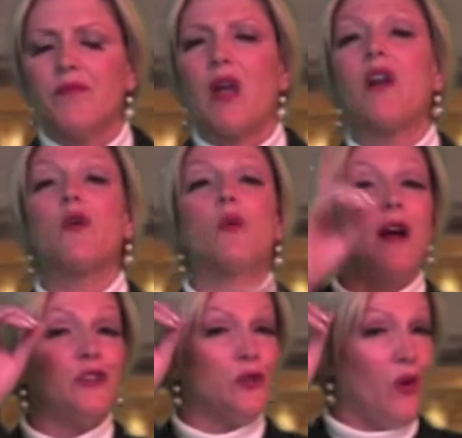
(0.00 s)

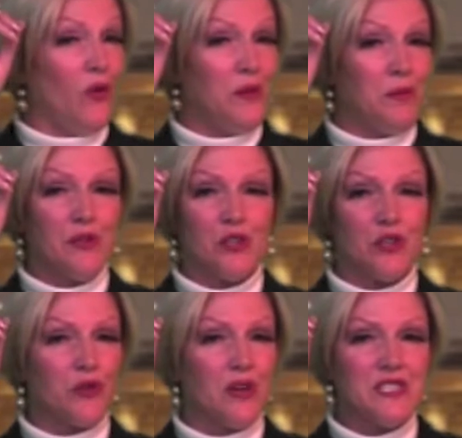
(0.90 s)
Otherwise, you only put your
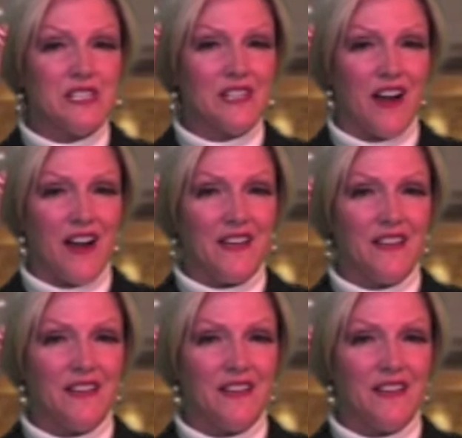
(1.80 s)
trust in God,